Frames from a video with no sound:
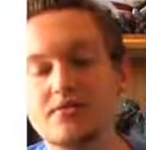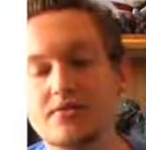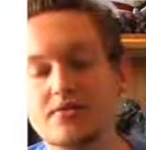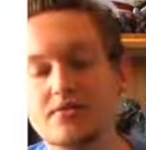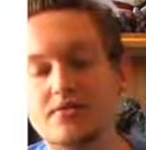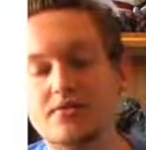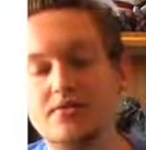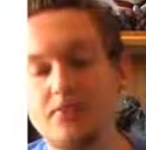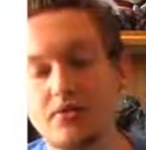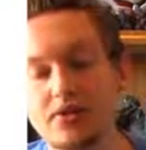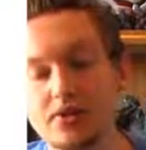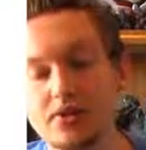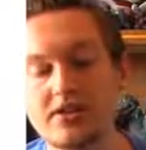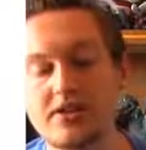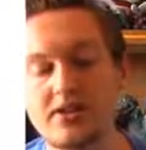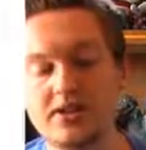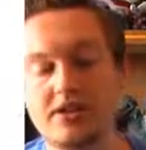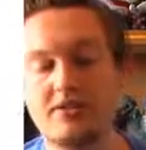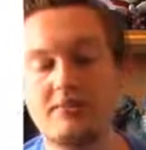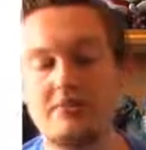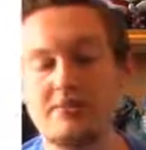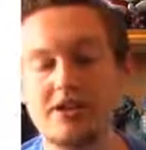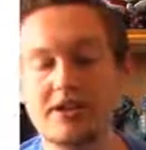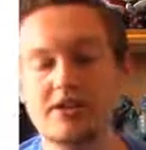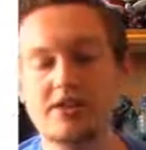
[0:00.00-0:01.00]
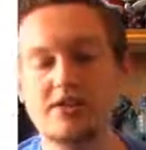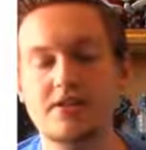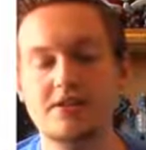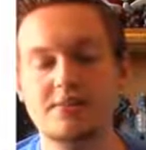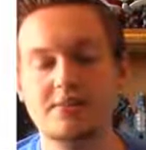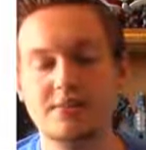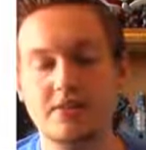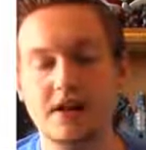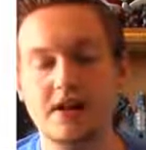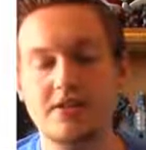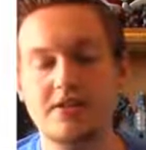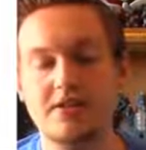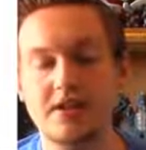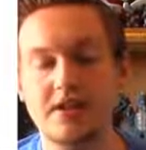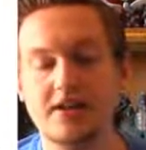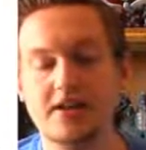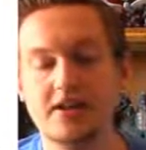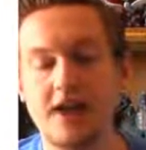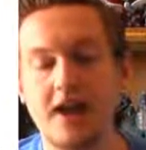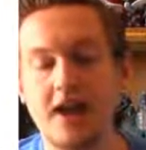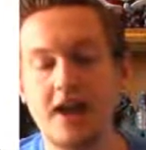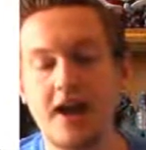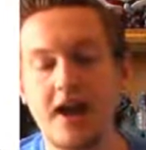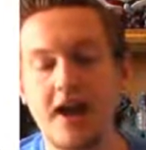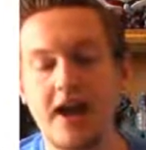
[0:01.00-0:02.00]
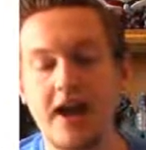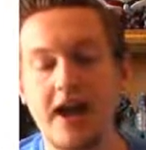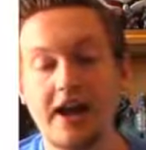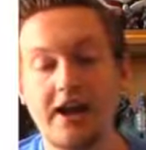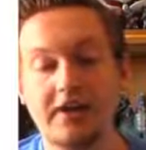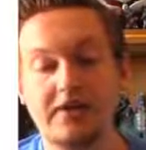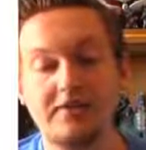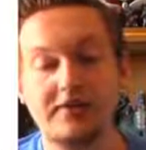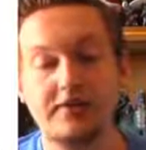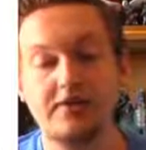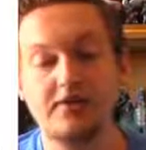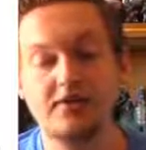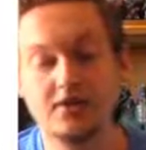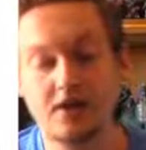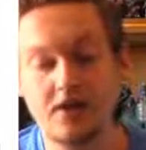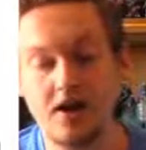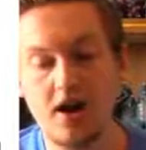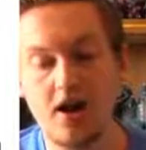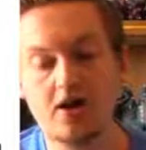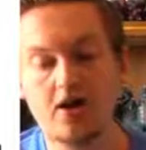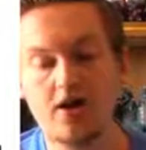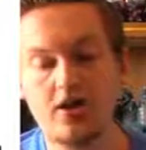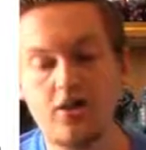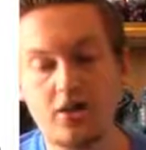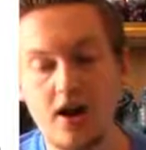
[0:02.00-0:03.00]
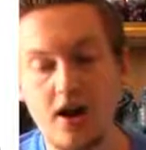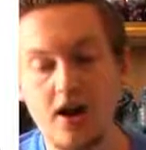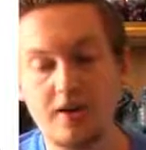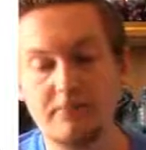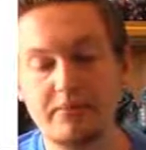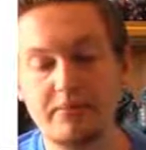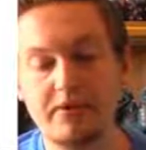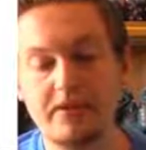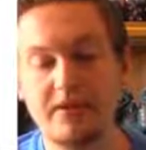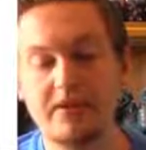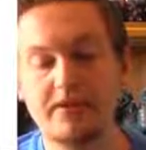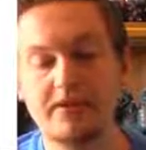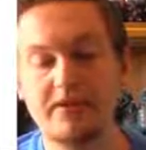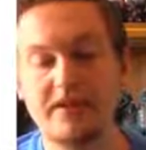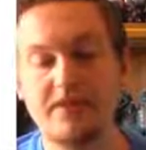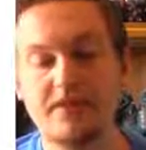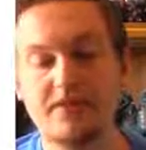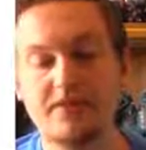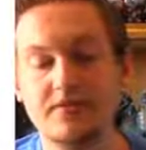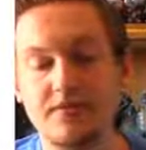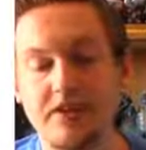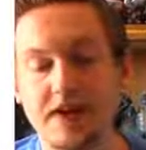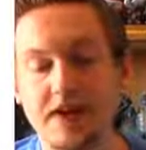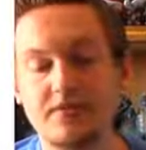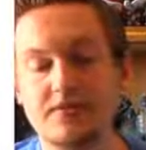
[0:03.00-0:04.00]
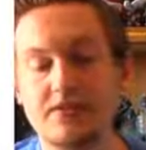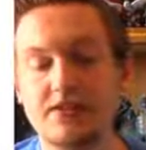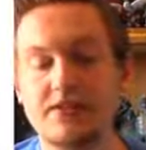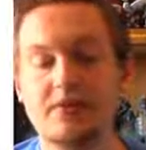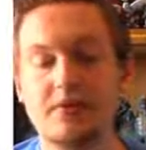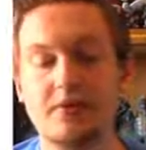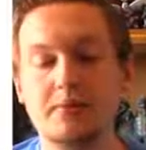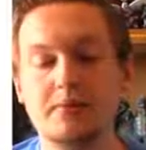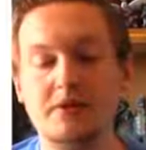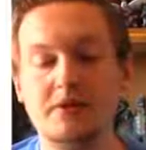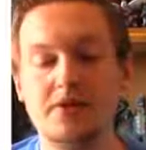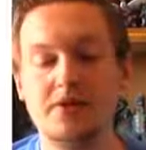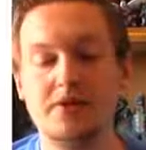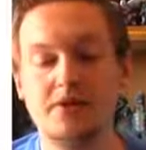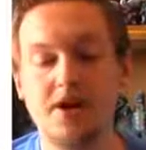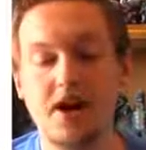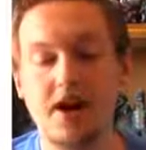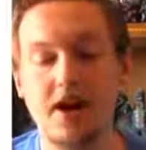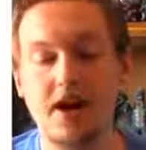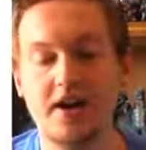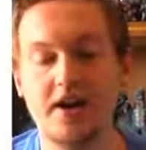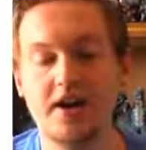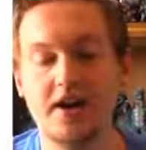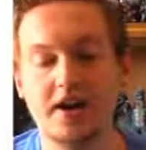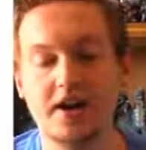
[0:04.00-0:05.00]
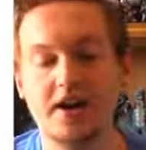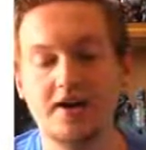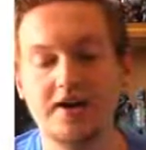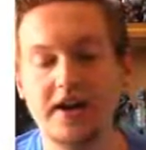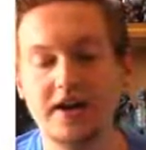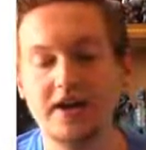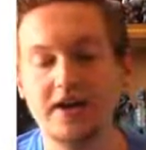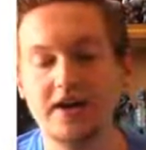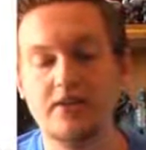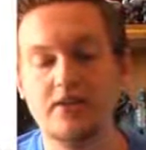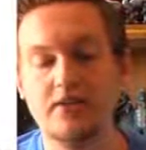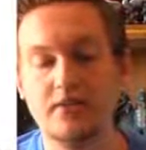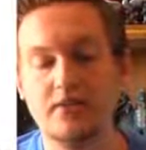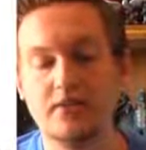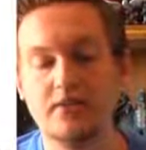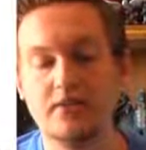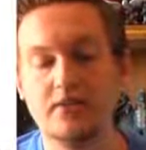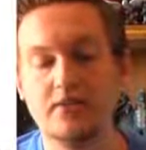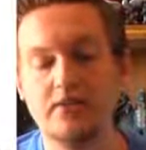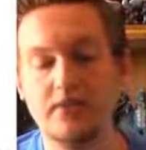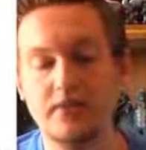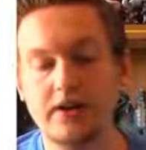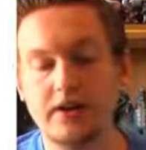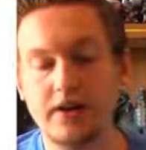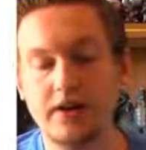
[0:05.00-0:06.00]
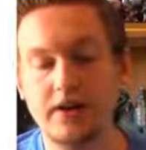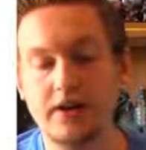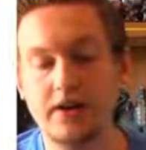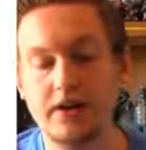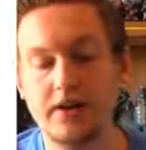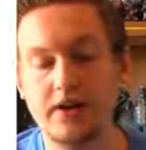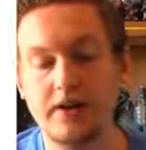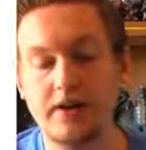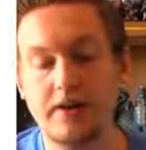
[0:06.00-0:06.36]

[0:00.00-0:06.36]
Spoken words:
forced him into the project, and if he was not cooperative, his families will be shot, like in North Korea.